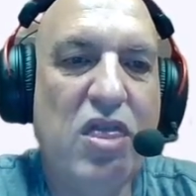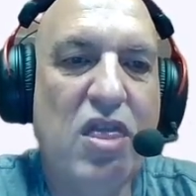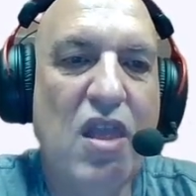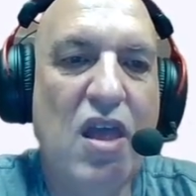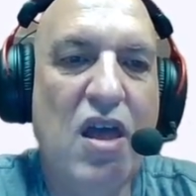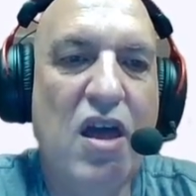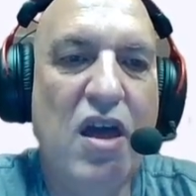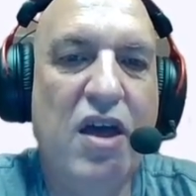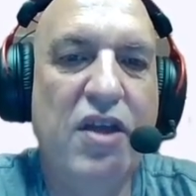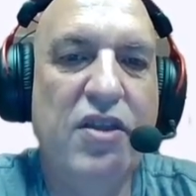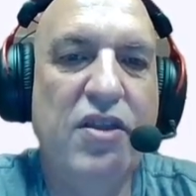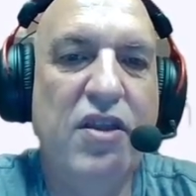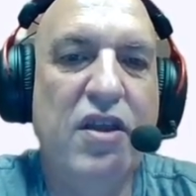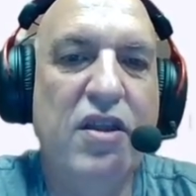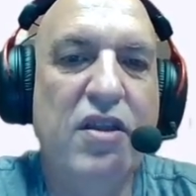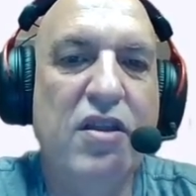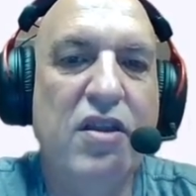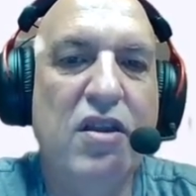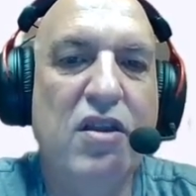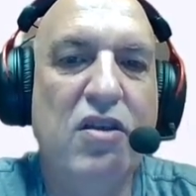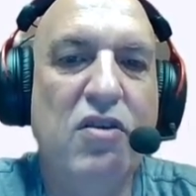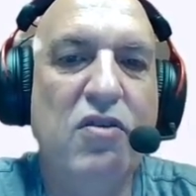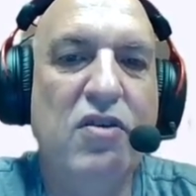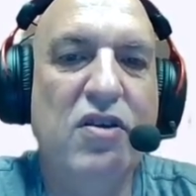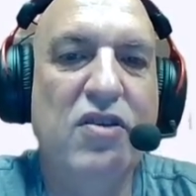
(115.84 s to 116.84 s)
And then
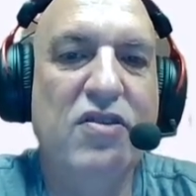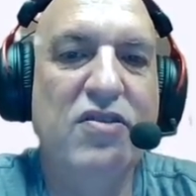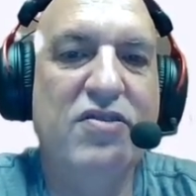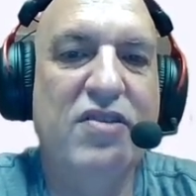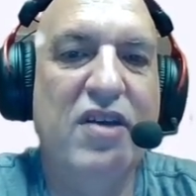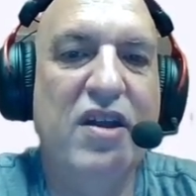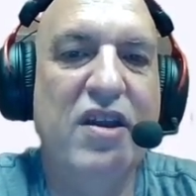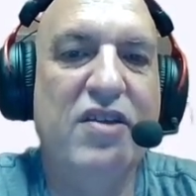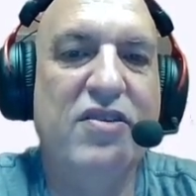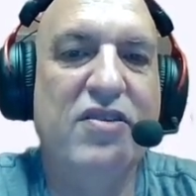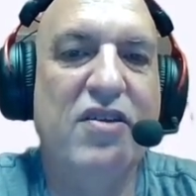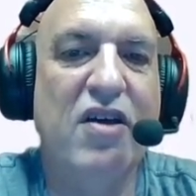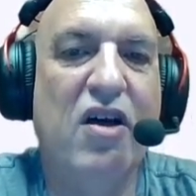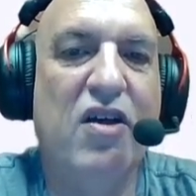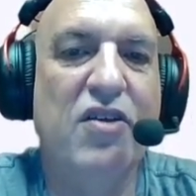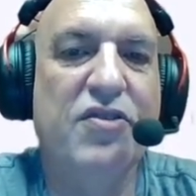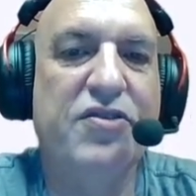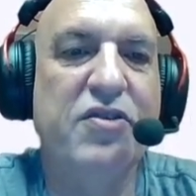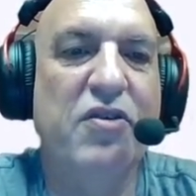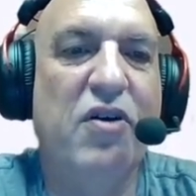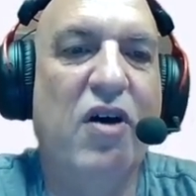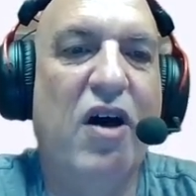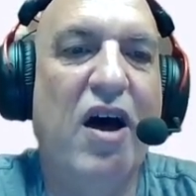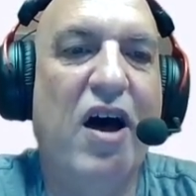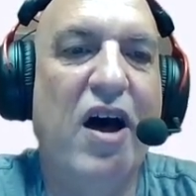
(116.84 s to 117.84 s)
you can set it to
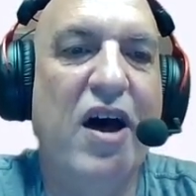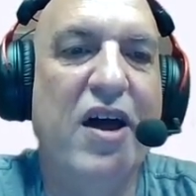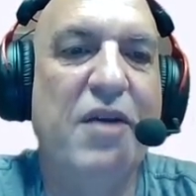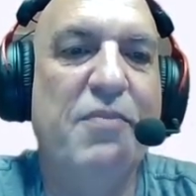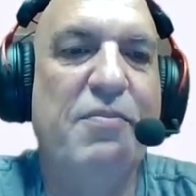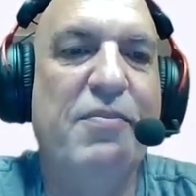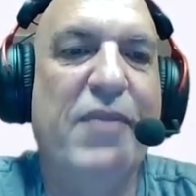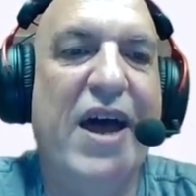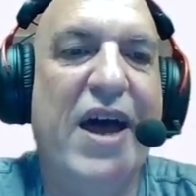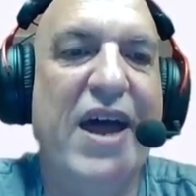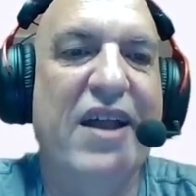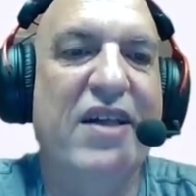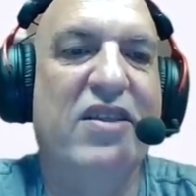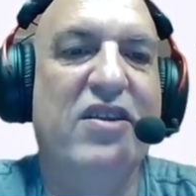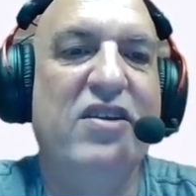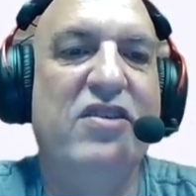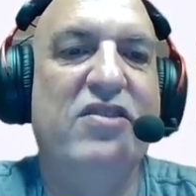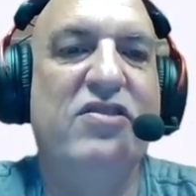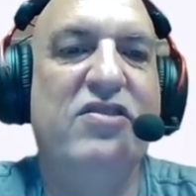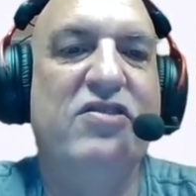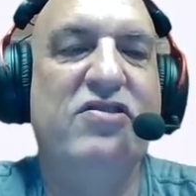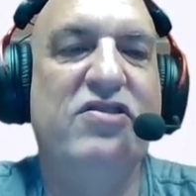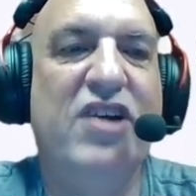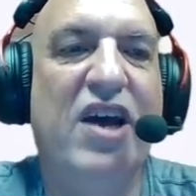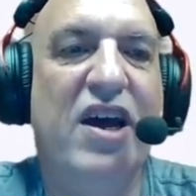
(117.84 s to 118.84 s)
also automatically
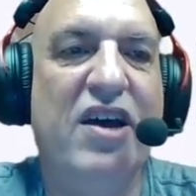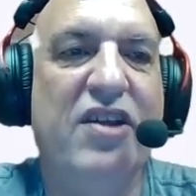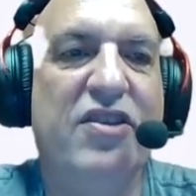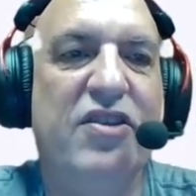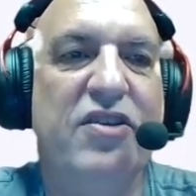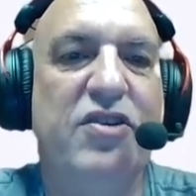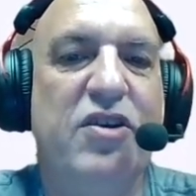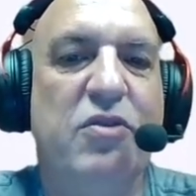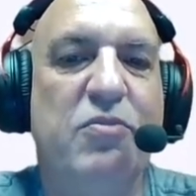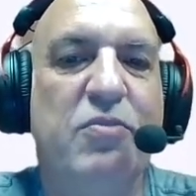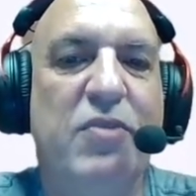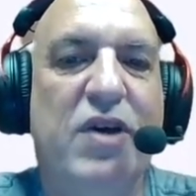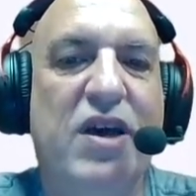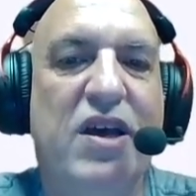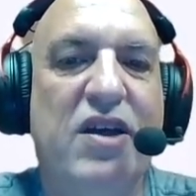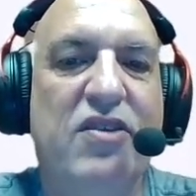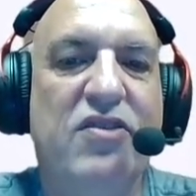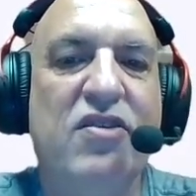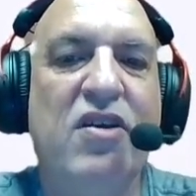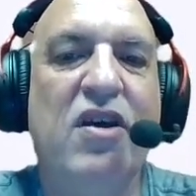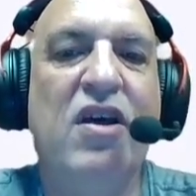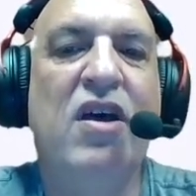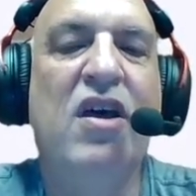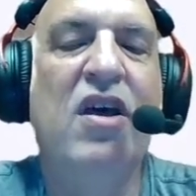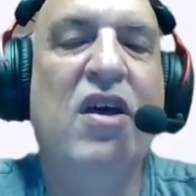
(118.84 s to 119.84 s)
check the
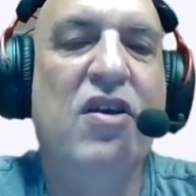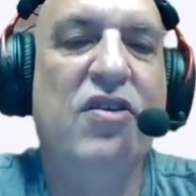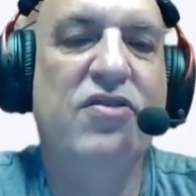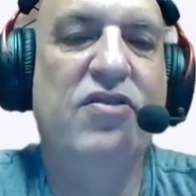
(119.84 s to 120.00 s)
domains. So